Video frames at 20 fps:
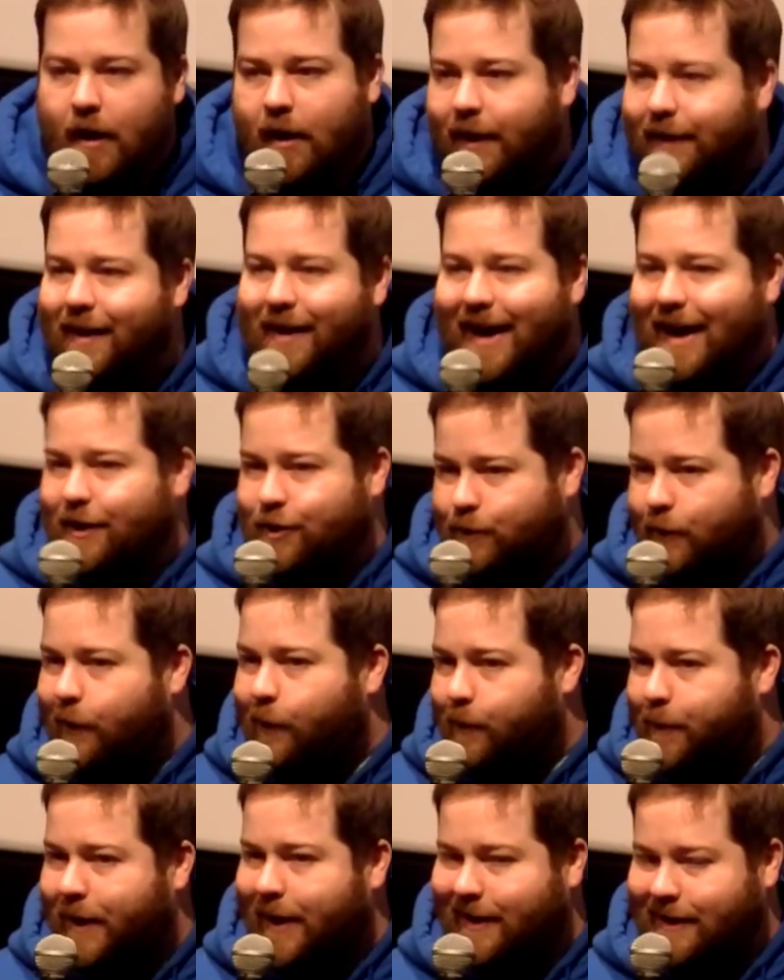The next
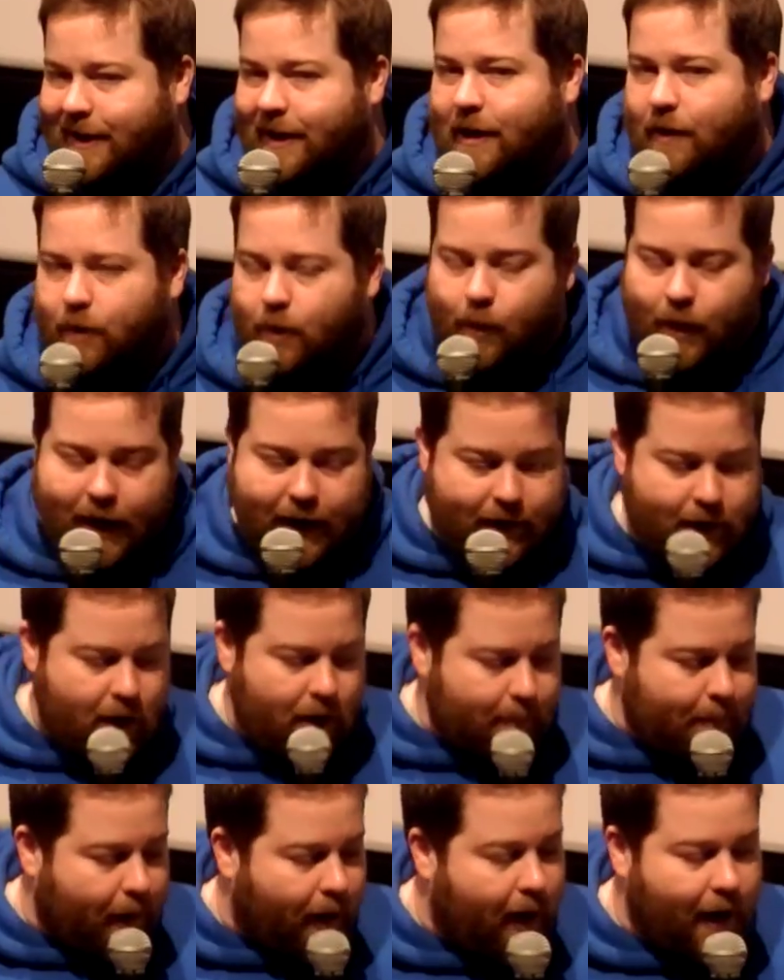one will be a year away,
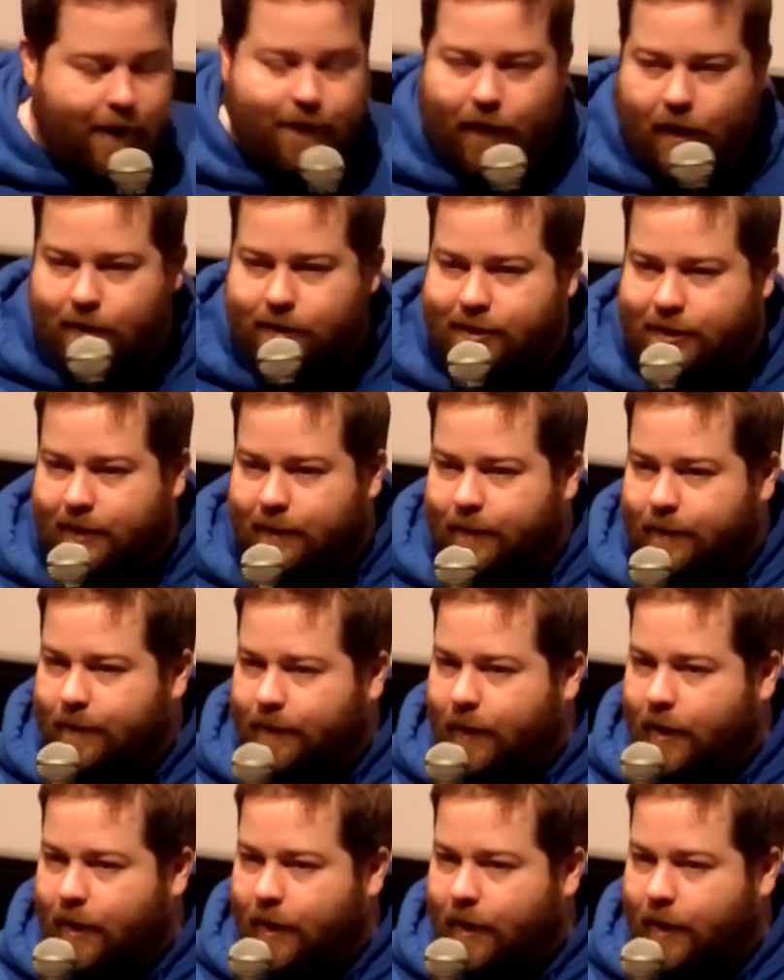but I wrote some